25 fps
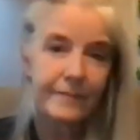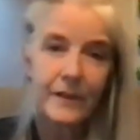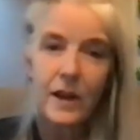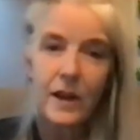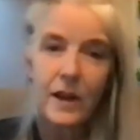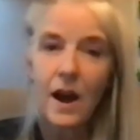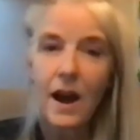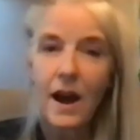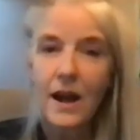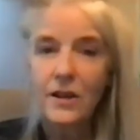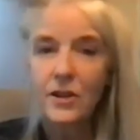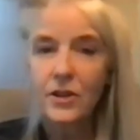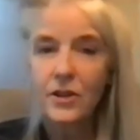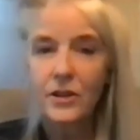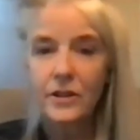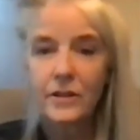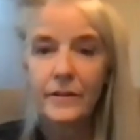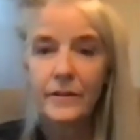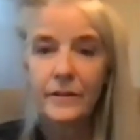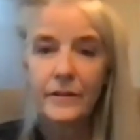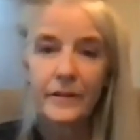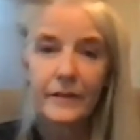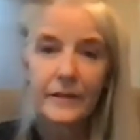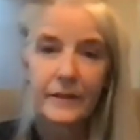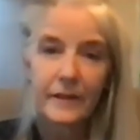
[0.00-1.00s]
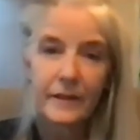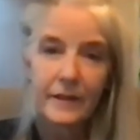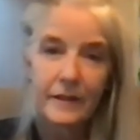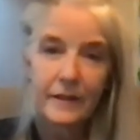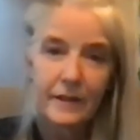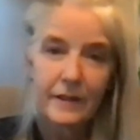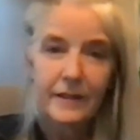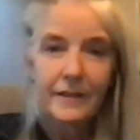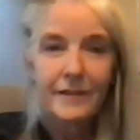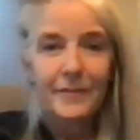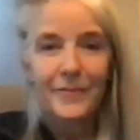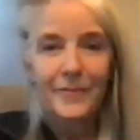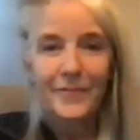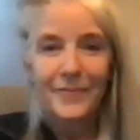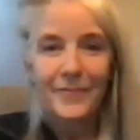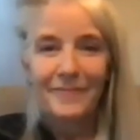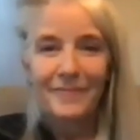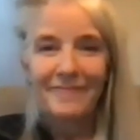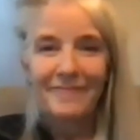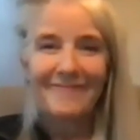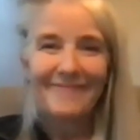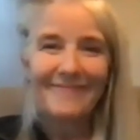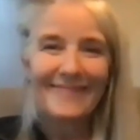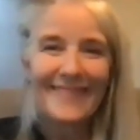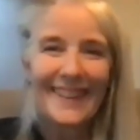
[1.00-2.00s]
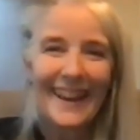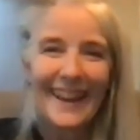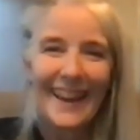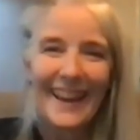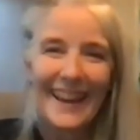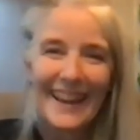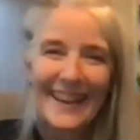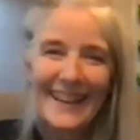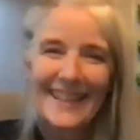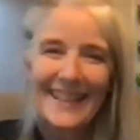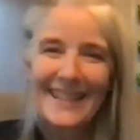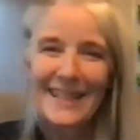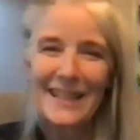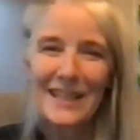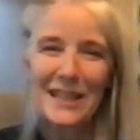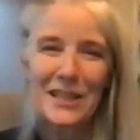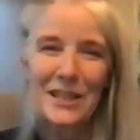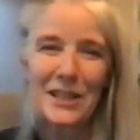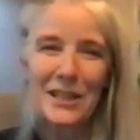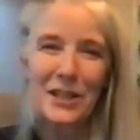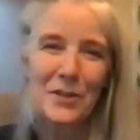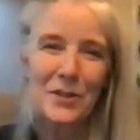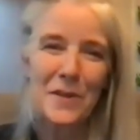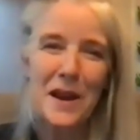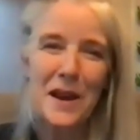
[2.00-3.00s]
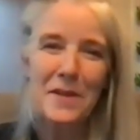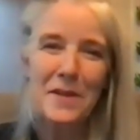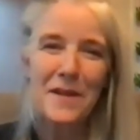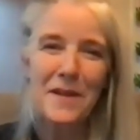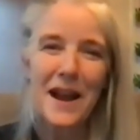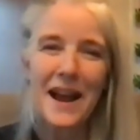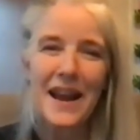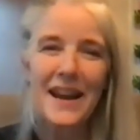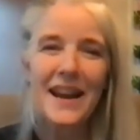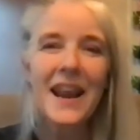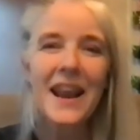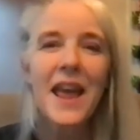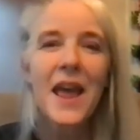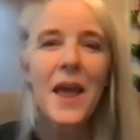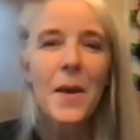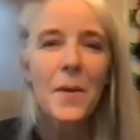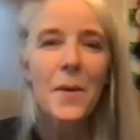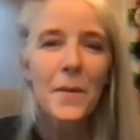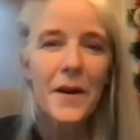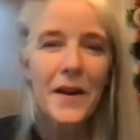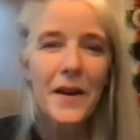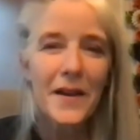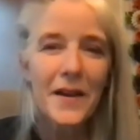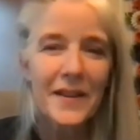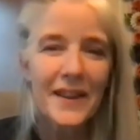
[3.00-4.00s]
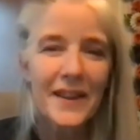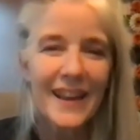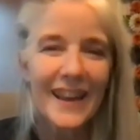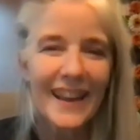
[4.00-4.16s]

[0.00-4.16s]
gosh. It's just a train ride. Well,